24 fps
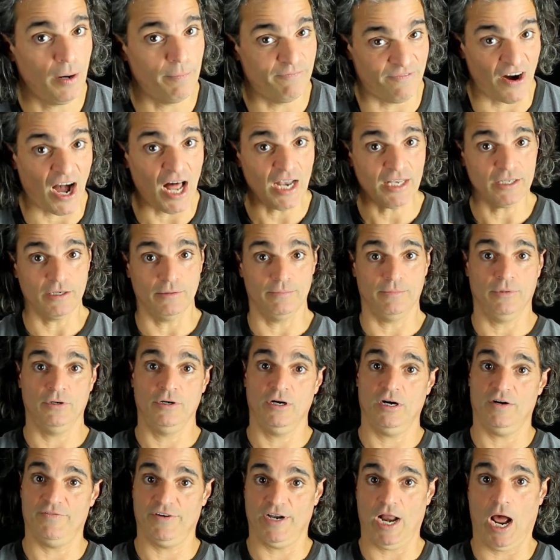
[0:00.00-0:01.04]
volume
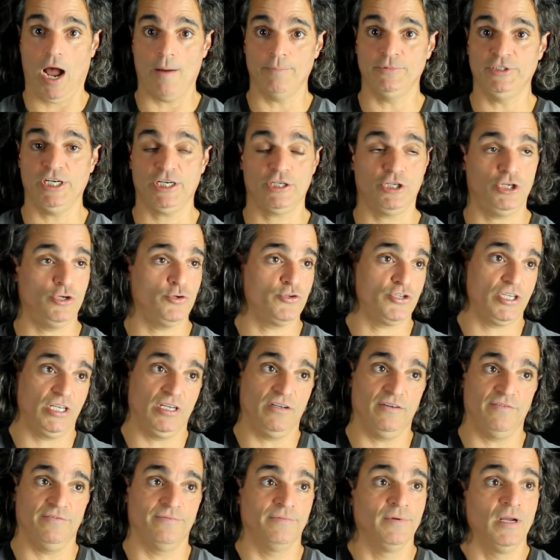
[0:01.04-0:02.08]
of an object
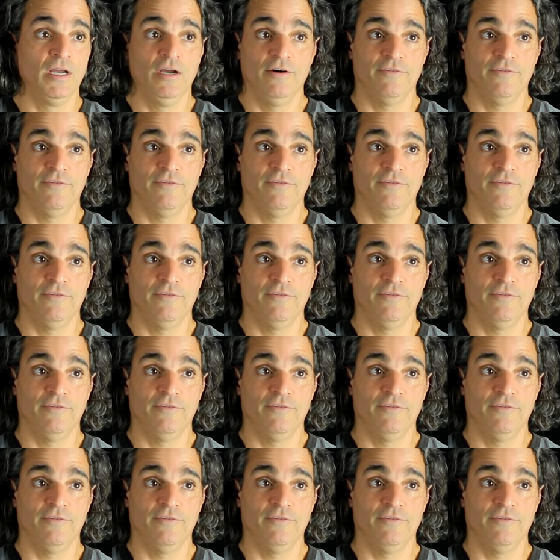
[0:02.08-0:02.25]
using,